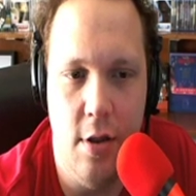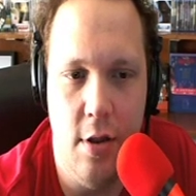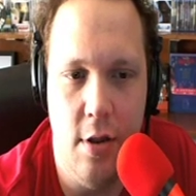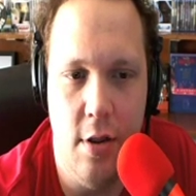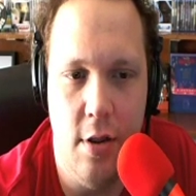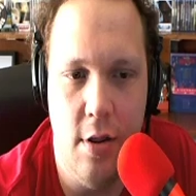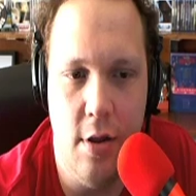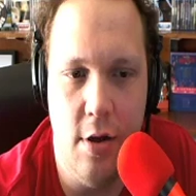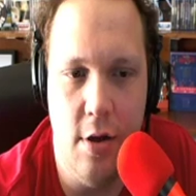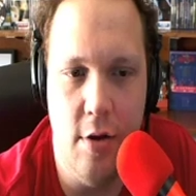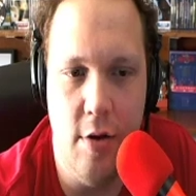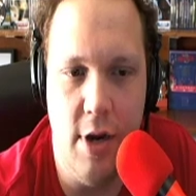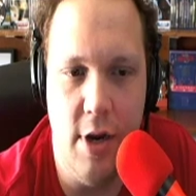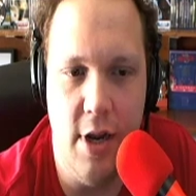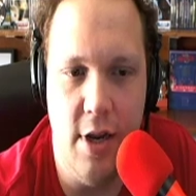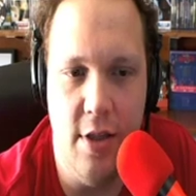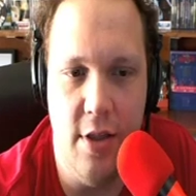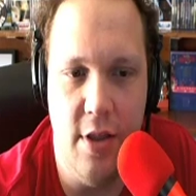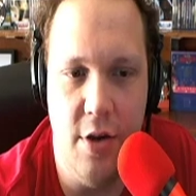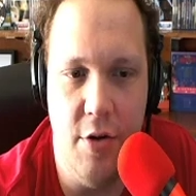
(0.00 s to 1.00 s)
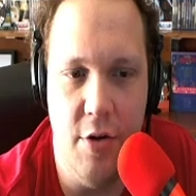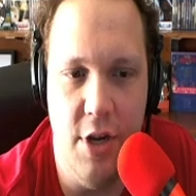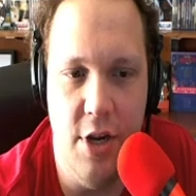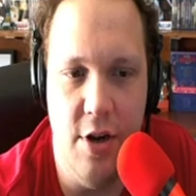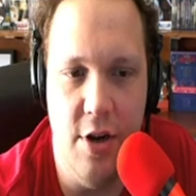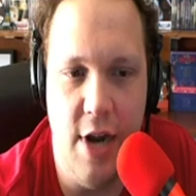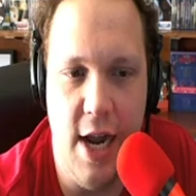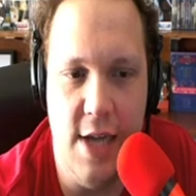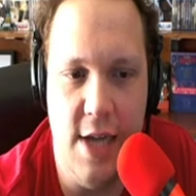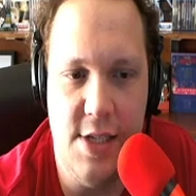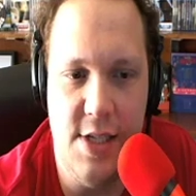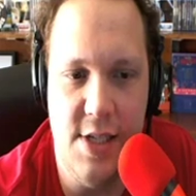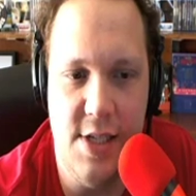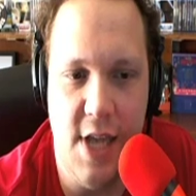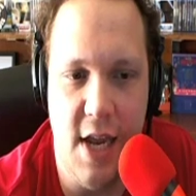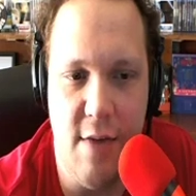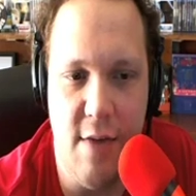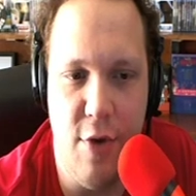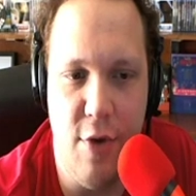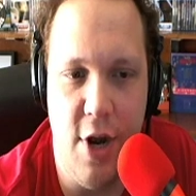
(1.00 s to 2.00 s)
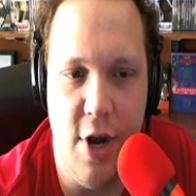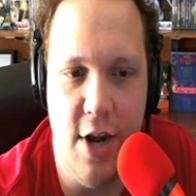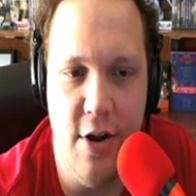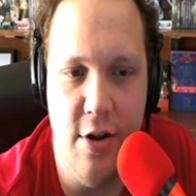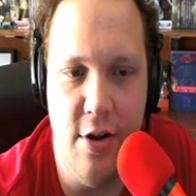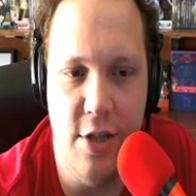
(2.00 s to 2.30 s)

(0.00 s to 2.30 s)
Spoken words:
the green grass is getting brighter,